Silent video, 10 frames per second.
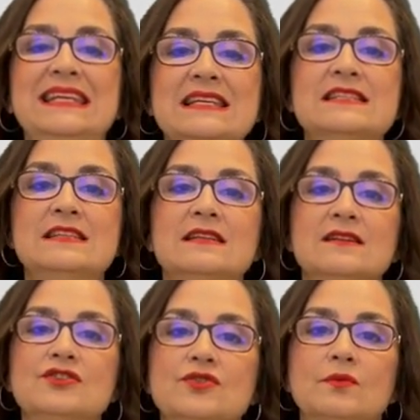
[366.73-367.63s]

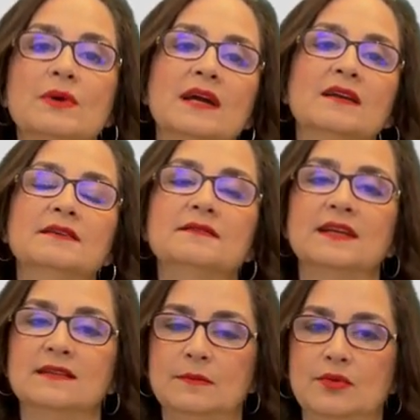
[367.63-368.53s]
easier to arrive
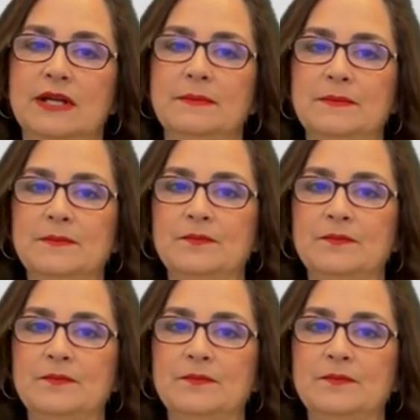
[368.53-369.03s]
at the brain,